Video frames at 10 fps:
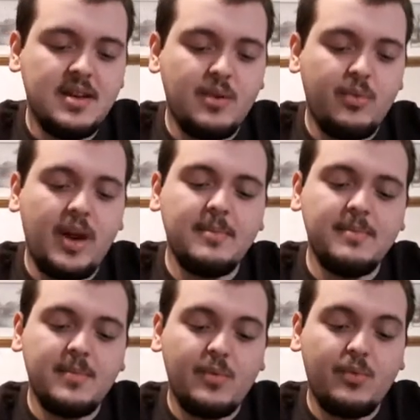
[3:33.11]
Ram,
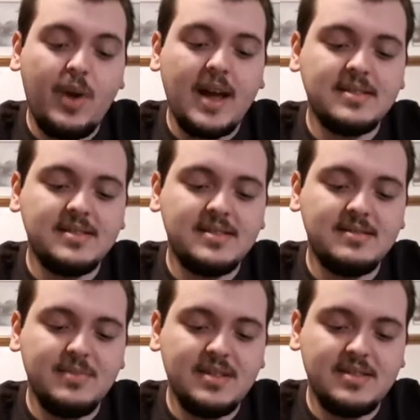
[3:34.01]

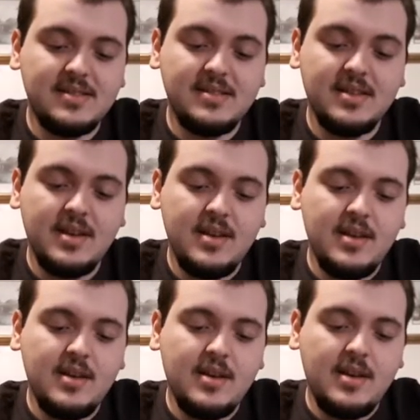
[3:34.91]
Rasmus,
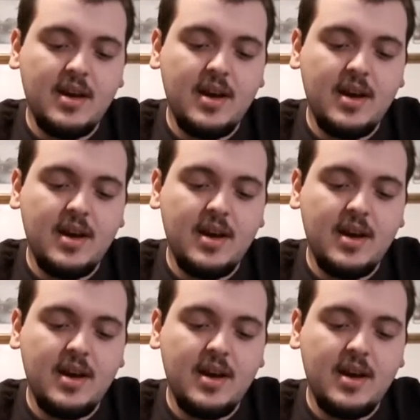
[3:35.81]
uh,